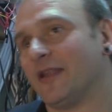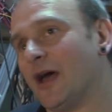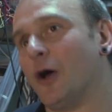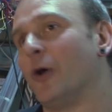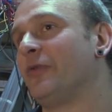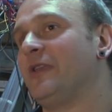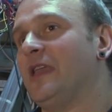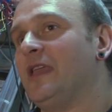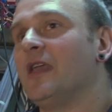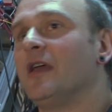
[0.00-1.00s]
are now
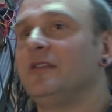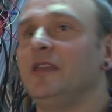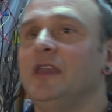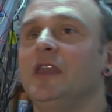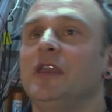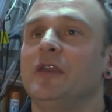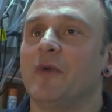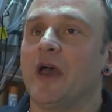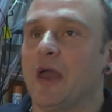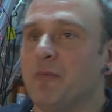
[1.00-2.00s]
the, the
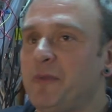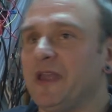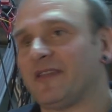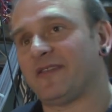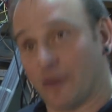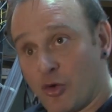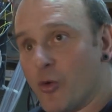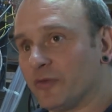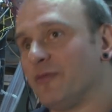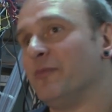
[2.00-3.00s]
uh, bits, the
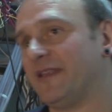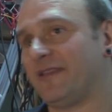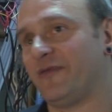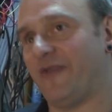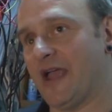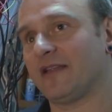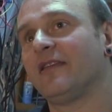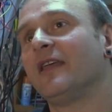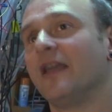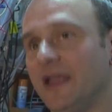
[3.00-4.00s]
quantum bits, in fact,
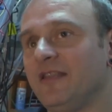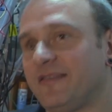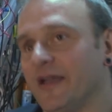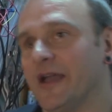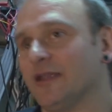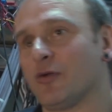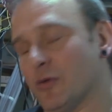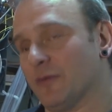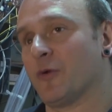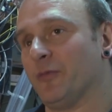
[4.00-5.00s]
inside the
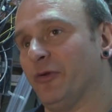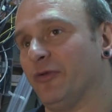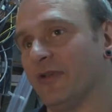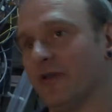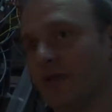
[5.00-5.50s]
quantum computer.